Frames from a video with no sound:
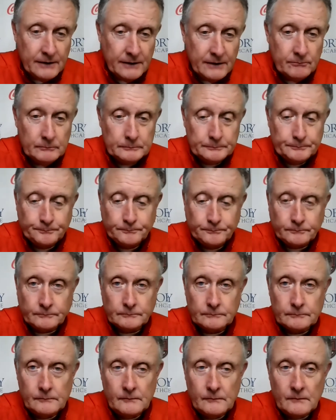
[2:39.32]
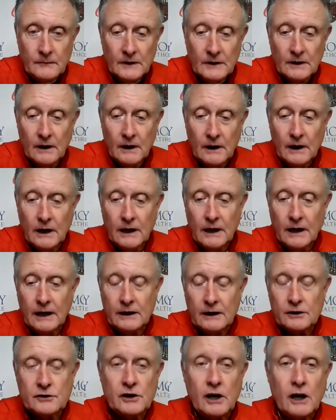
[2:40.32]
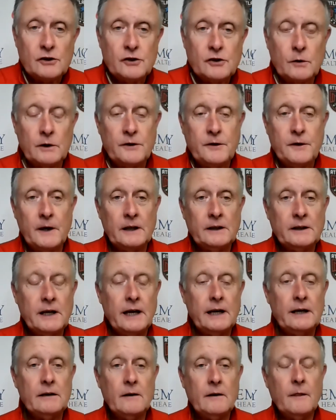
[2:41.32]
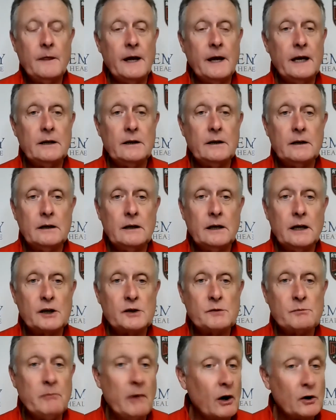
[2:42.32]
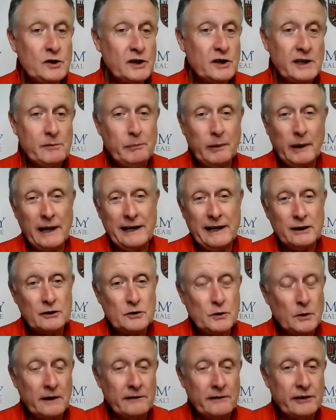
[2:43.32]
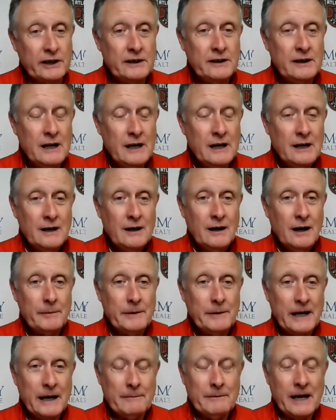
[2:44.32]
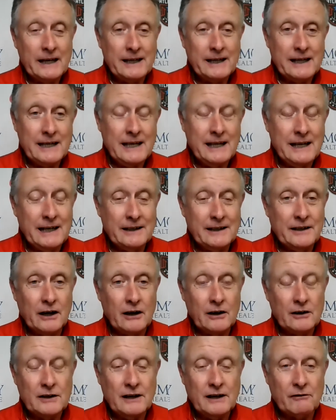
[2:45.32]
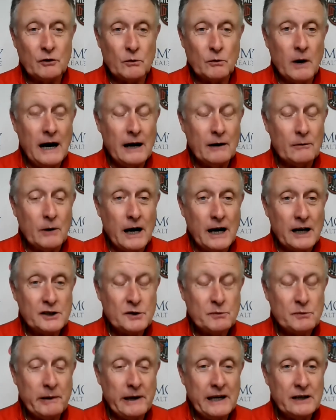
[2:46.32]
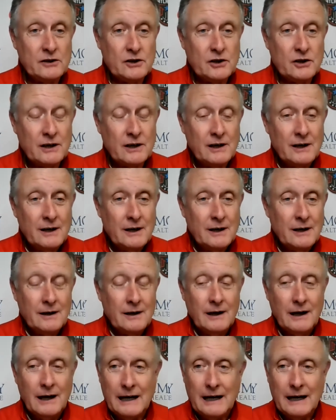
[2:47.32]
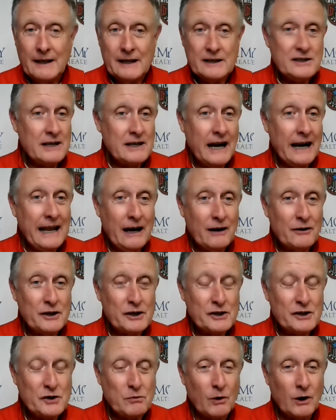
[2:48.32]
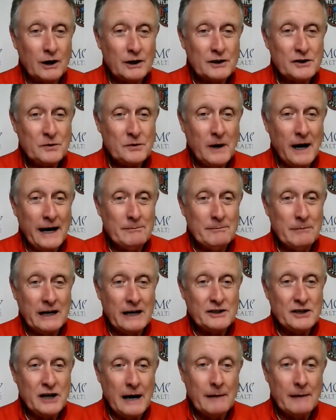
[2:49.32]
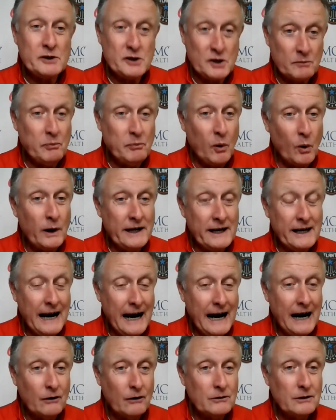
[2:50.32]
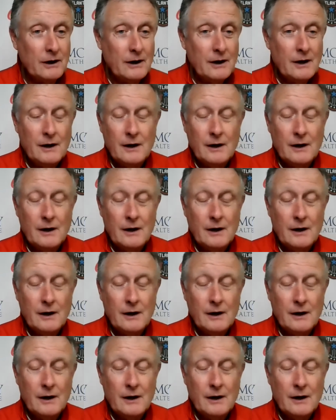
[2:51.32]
but and it's also a thing that that is mostly player driven. I mean, I'm not going to get in there and give a rah rah speech. Uh, that's not how this works, right? My job is to point it out